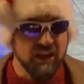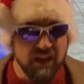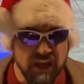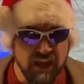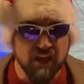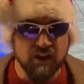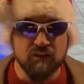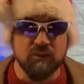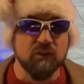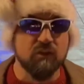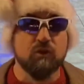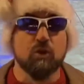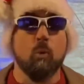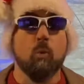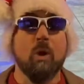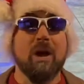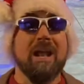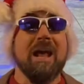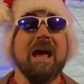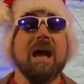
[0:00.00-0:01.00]
is. And so
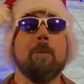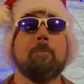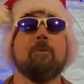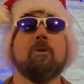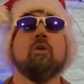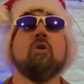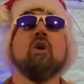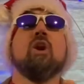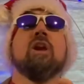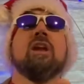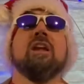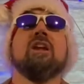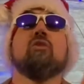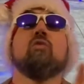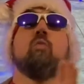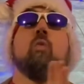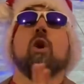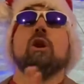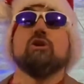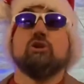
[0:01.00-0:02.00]
what happened is
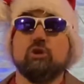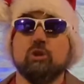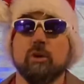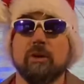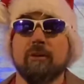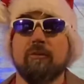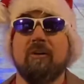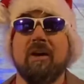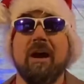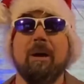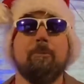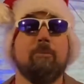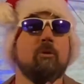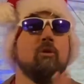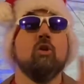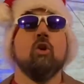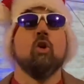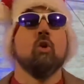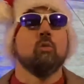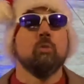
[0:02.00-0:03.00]
what should have happened,